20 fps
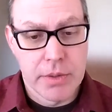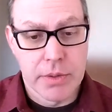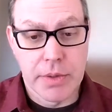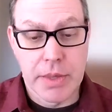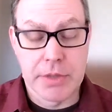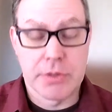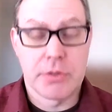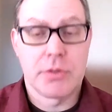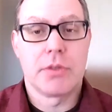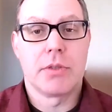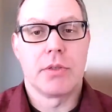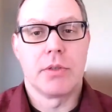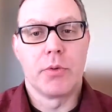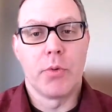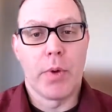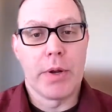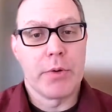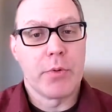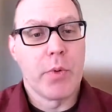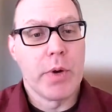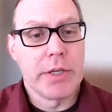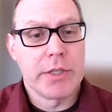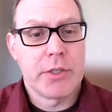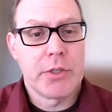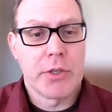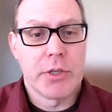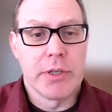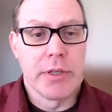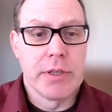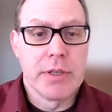That's a great
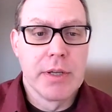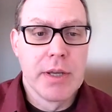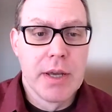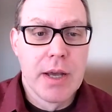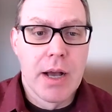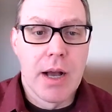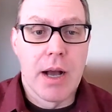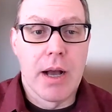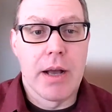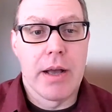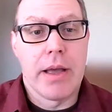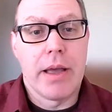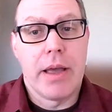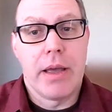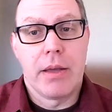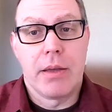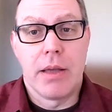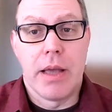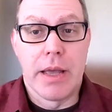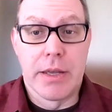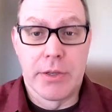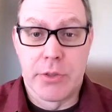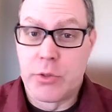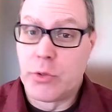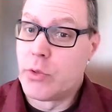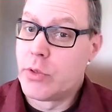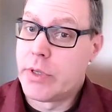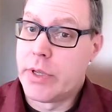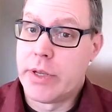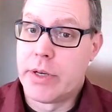question.
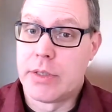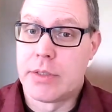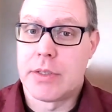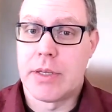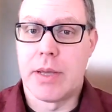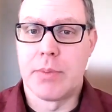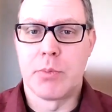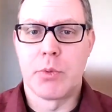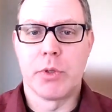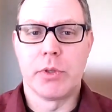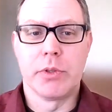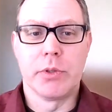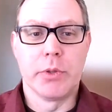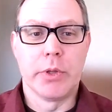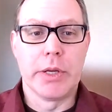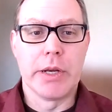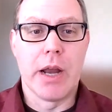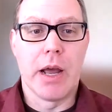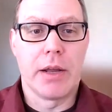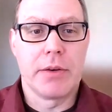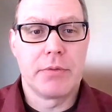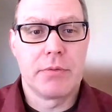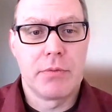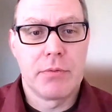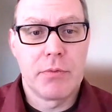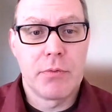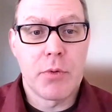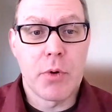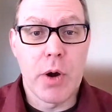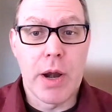As you said, it's absolutely not
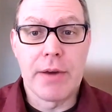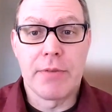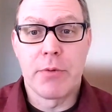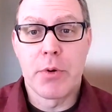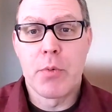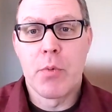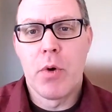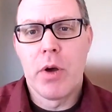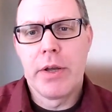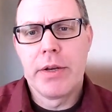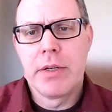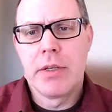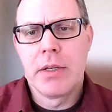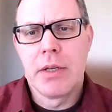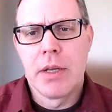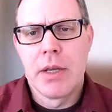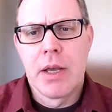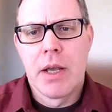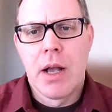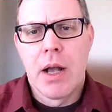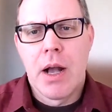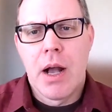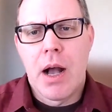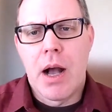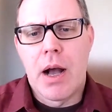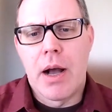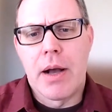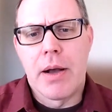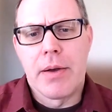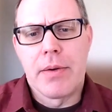for everyone.
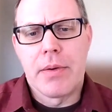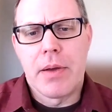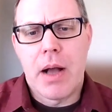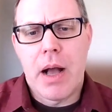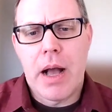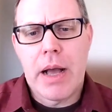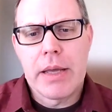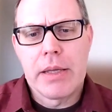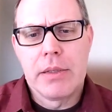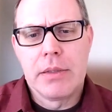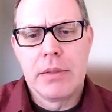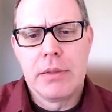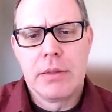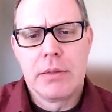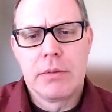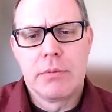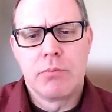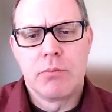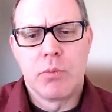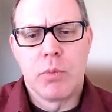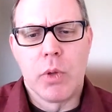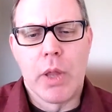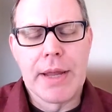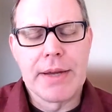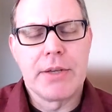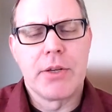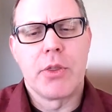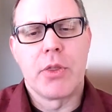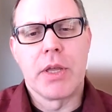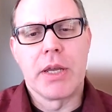I
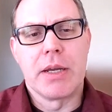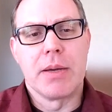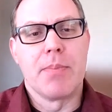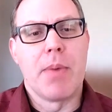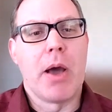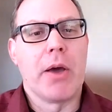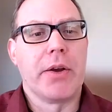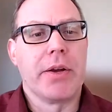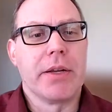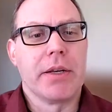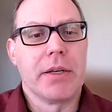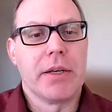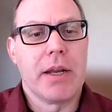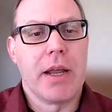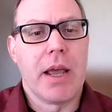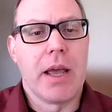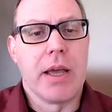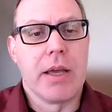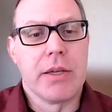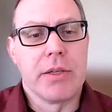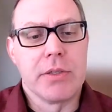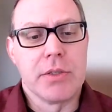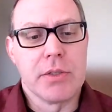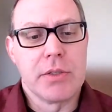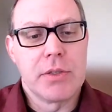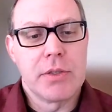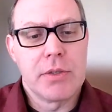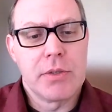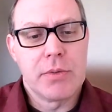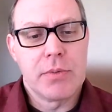like to think about it
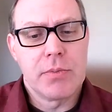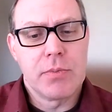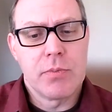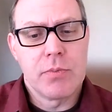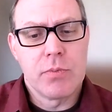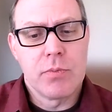as